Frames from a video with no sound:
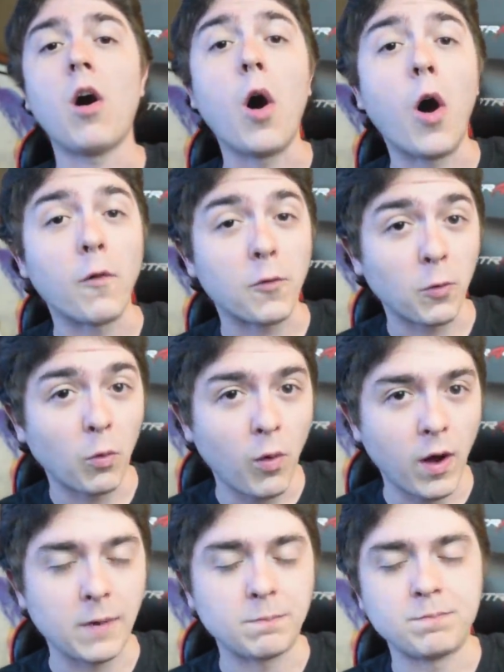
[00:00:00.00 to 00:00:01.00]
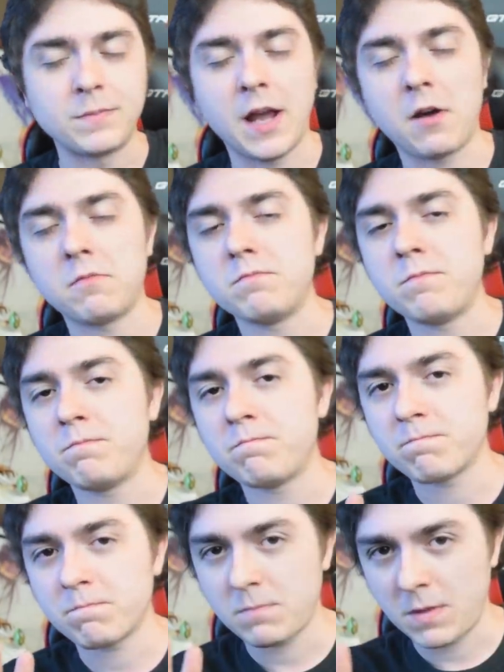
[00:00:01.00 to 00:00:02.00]
All for One. Now,
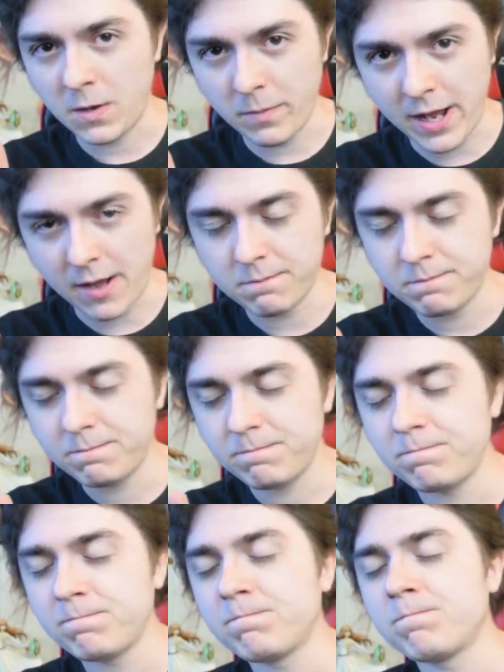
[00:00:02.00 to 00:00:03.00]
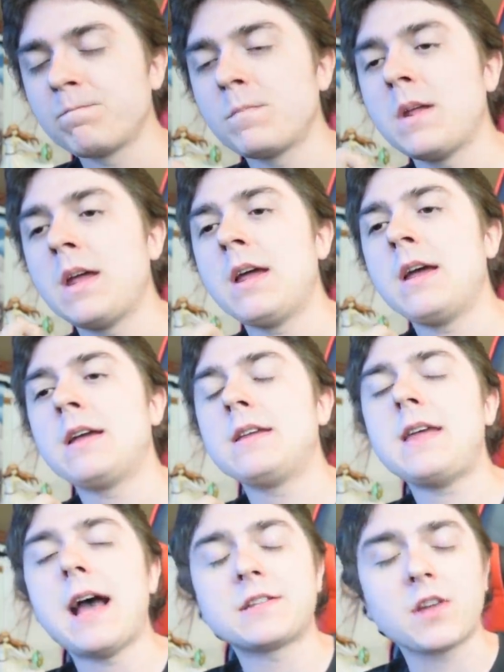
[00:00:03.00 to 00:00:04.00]
hear me out.
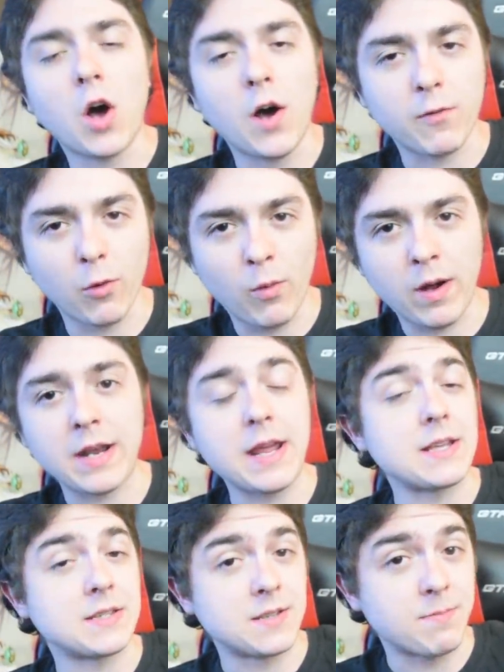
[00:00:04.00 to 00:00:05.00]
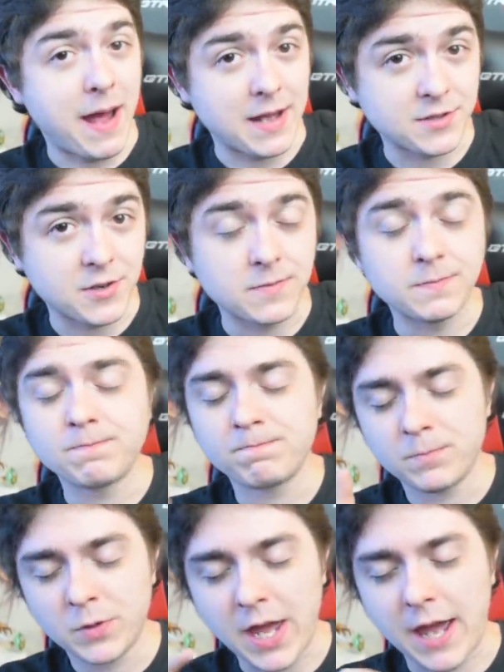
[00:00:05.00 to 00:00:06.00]
Yes, All for One is his master.
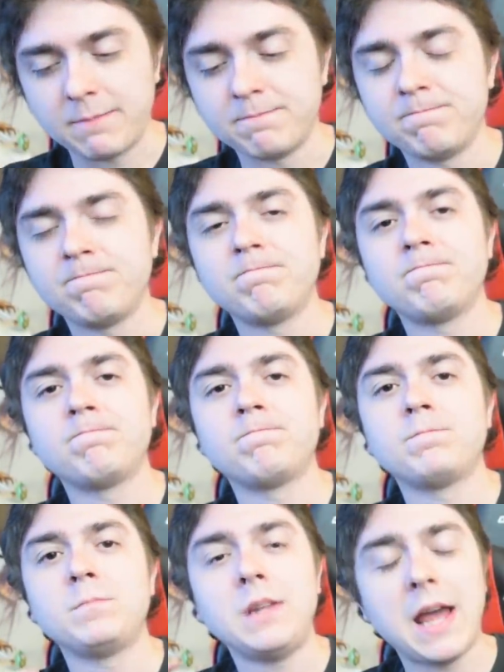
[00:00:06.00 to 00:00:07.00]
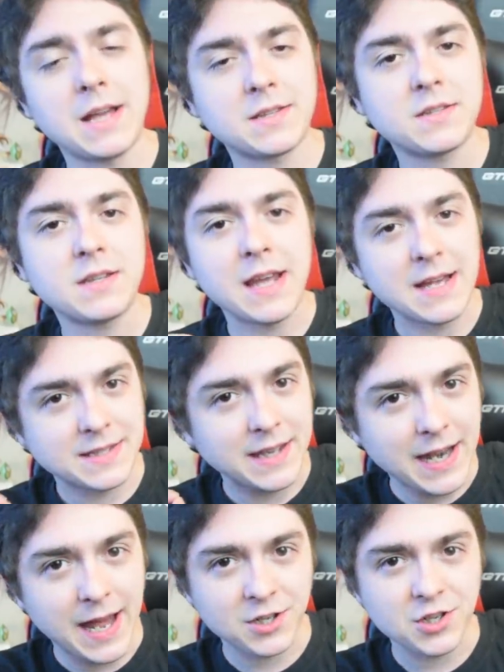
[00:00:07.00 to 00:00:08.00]
Okay. Yes, he has a
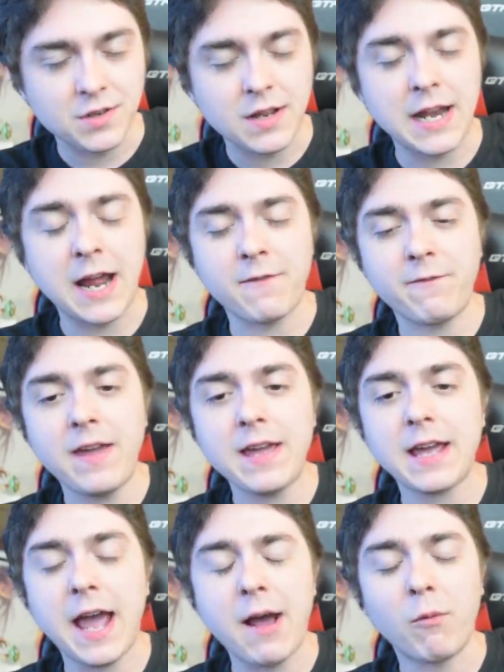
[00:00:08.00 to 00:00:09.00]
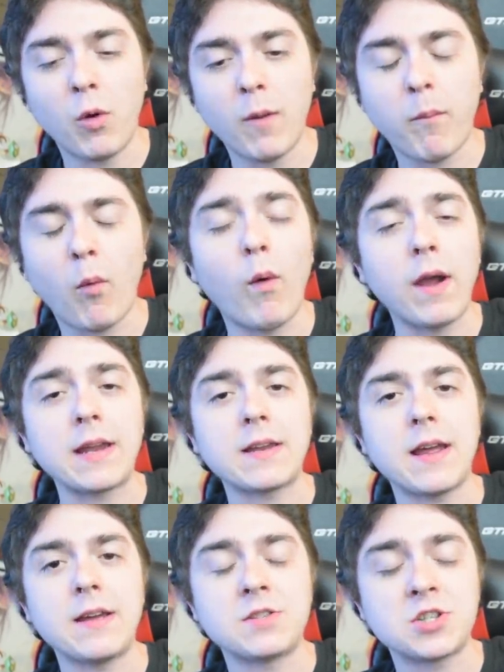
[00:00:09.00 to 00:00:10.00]
connection. And I think at one
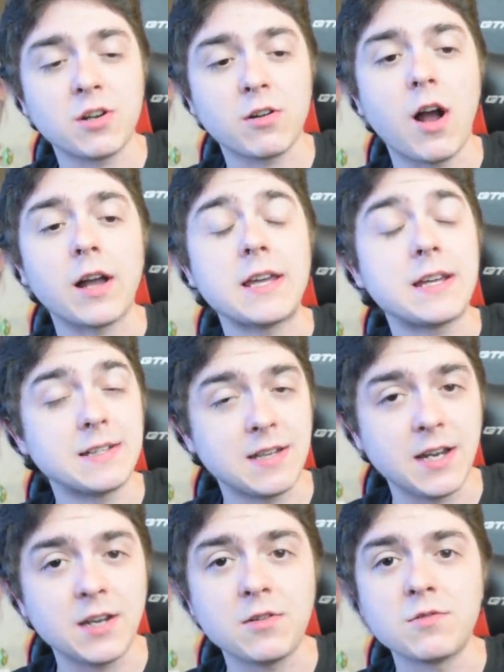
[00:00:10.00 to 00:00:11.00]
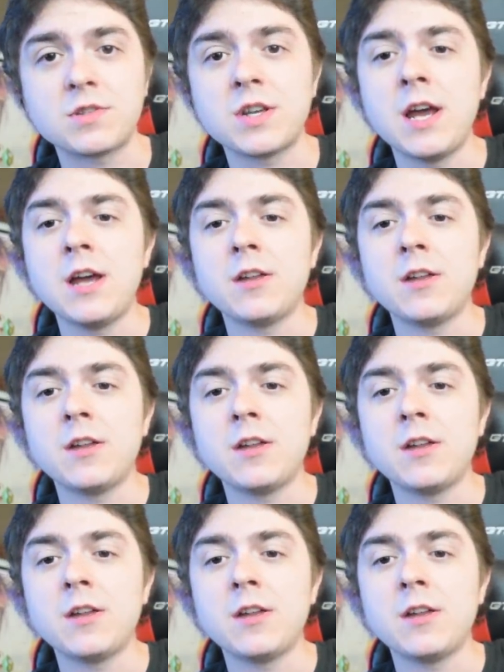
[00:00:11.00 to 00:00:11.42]
point, if Shigaraki continues,